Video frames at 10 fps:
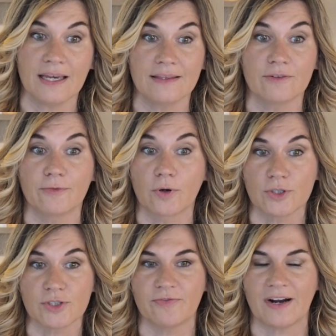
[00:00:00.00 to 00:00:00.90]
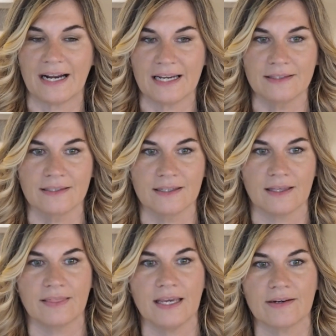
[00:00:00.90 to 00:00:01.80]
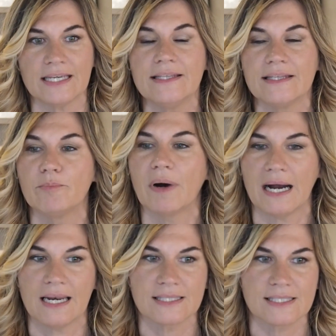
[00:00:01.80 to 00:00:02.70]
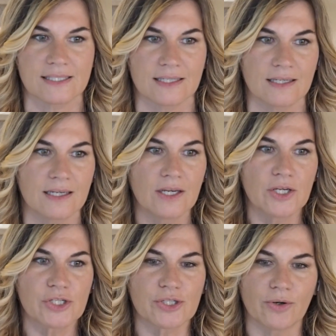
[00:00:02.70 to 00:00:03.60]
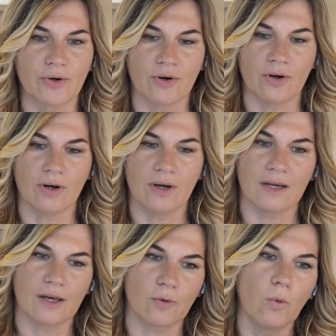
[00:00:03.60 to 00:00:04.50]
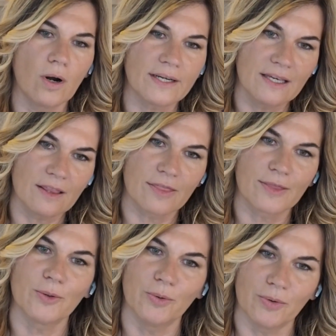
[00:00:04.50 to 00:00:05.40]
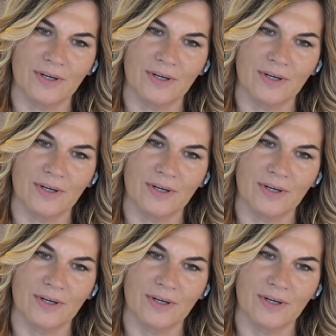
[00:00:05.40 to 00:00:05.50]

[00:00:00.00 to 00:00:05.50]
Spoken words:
of course find their inner balance. So, walking through